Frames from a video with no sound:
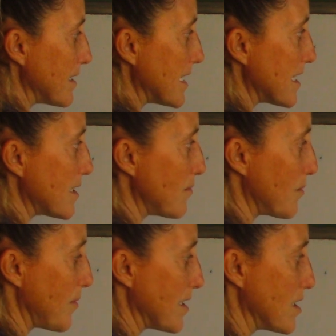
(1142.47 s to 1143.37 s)
decimal
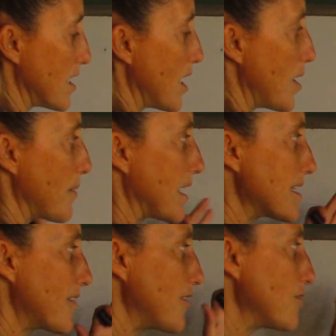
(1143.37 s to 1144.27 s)
points, because
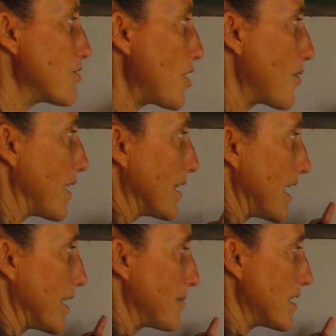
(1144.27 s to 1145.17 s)
if you don't, and line
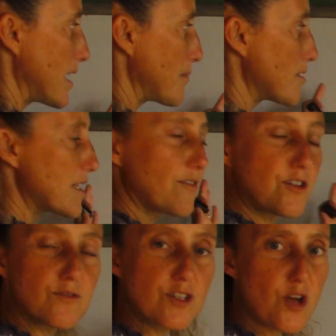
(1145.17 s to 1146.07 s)
up the numbers, if
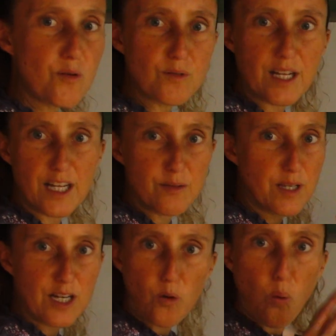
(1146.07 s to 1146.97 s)
you don't, it'll
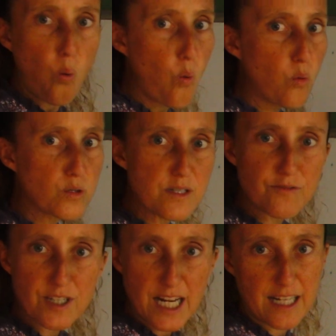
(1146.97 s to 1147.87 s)
get a whole
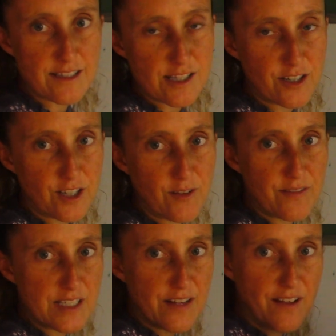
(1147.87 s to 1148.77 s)
different answer. You have
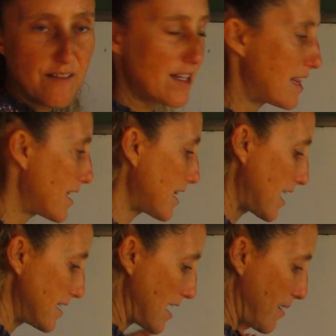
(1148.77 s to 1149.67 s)
to have everything
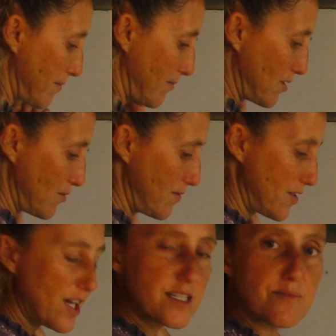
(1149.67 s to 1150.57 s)
lined up, which we've
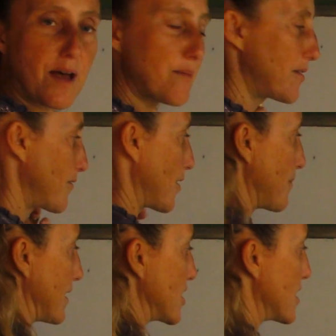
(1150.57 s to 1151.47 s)
talked about before,
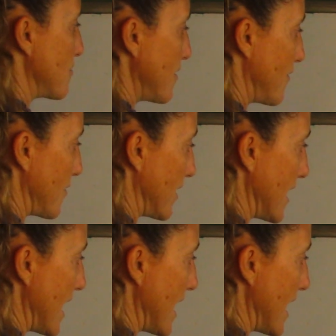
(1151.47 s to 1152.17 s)
but just reviewing.